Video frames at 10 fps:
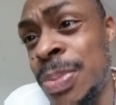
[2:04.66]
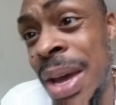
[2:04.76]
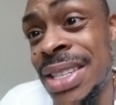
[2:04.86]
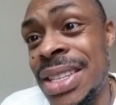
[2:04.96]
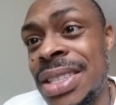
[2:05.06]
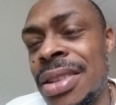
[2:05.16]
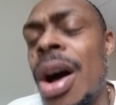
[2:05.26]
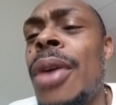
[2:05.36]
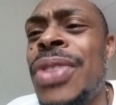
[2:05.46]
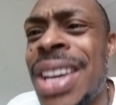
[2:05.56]
spaces
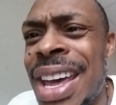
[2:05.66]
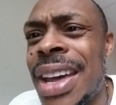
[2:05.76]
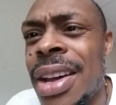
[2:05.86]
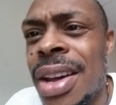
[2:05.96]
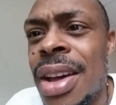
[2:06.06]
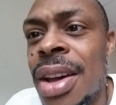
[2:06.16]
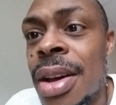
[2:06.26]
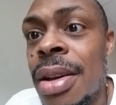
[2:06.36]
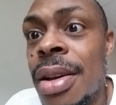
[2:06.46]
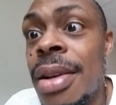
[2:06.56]
of the king.
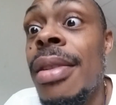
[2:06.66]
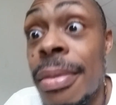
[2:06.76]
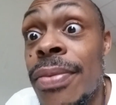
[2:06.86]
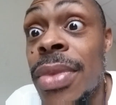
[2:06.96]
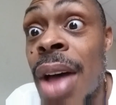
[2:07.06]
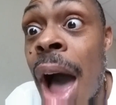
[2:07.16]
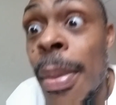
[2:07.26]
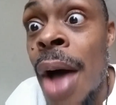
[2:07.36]
How